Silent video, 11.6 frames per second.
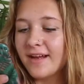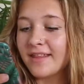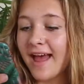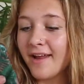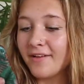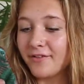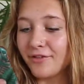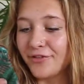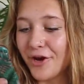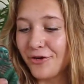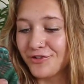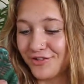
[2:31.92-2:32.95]
that
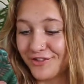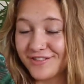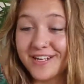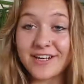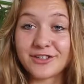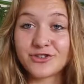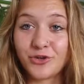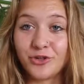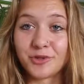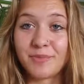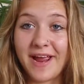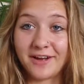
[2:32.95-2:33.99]
nose looks like a
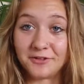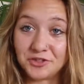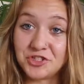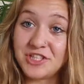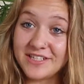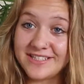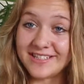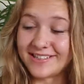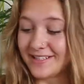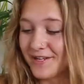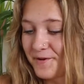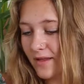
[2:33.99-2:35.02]
solar panel, Jesus.